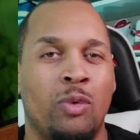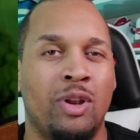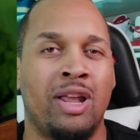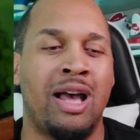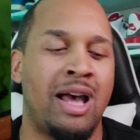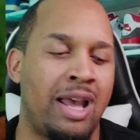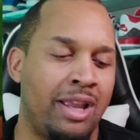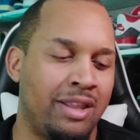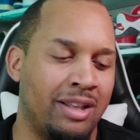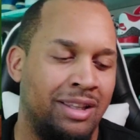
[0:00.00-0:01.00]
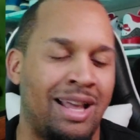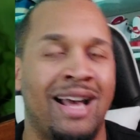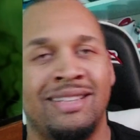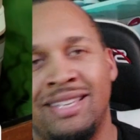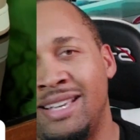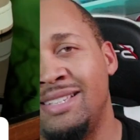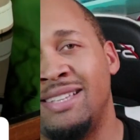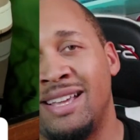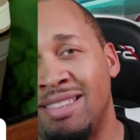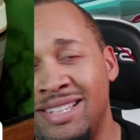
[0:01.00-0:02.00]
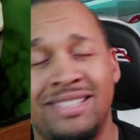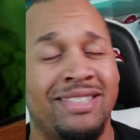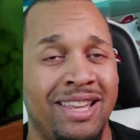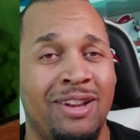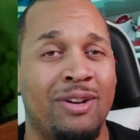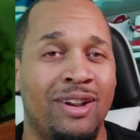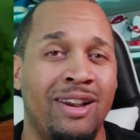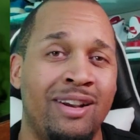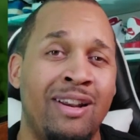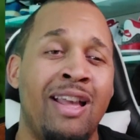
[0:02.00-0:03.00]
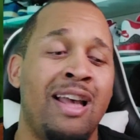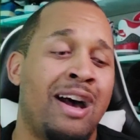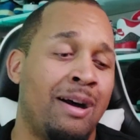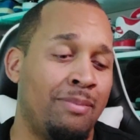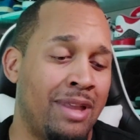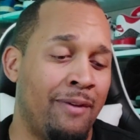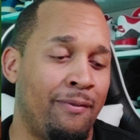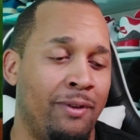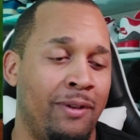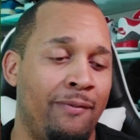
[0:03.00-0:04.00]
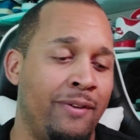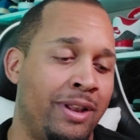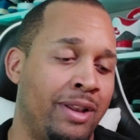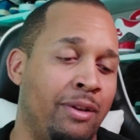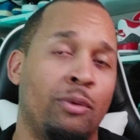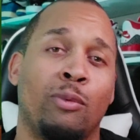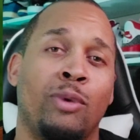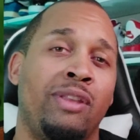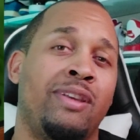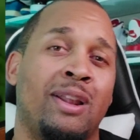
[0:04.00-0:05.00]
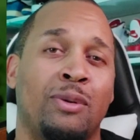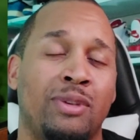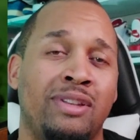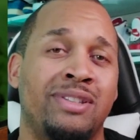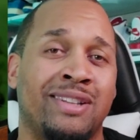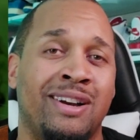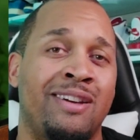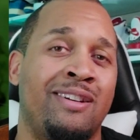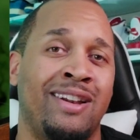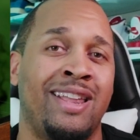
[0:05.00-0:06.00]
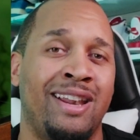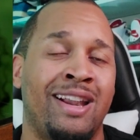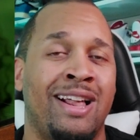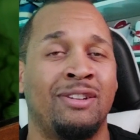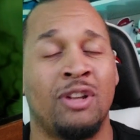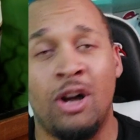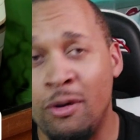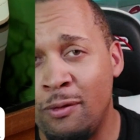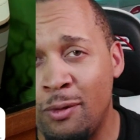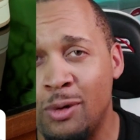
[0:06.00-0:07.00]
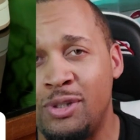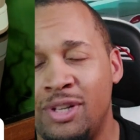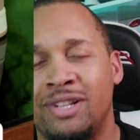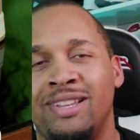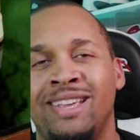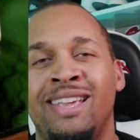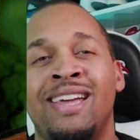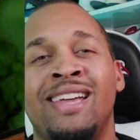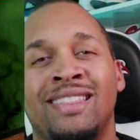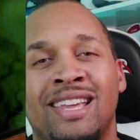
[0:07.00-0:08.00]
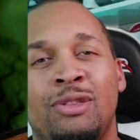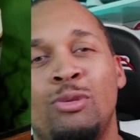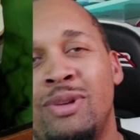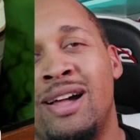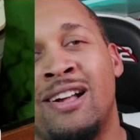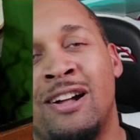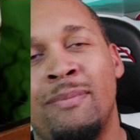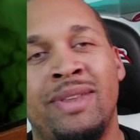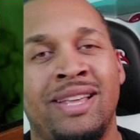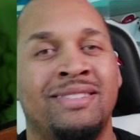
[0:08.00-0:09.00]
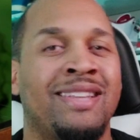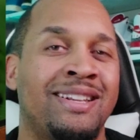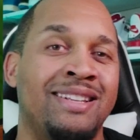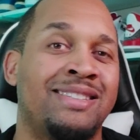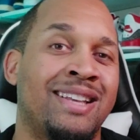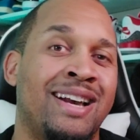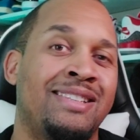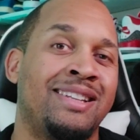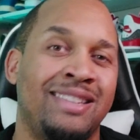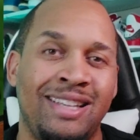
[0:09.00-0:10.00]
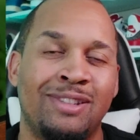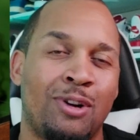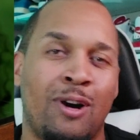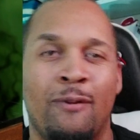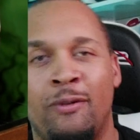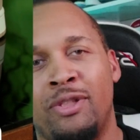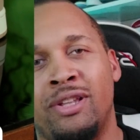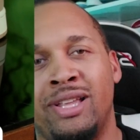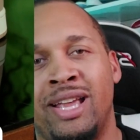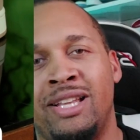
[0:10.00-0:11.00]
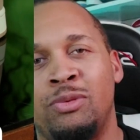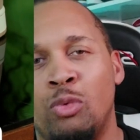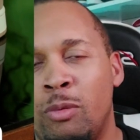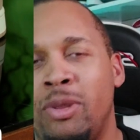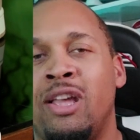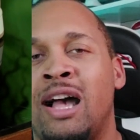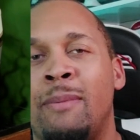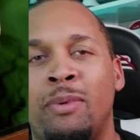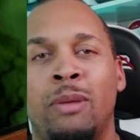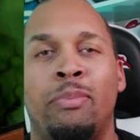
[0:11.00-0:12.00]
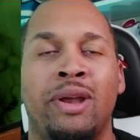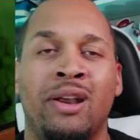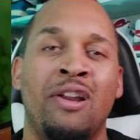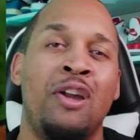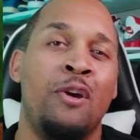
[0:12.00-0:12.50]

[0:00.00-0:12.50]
1 High, the Lattes. Now, this sneaker here, I'm definitely feeling. Retail on these is $180. Unfortunately, they do not come in extended sizing. These are for the ladies. We'll be copping a pair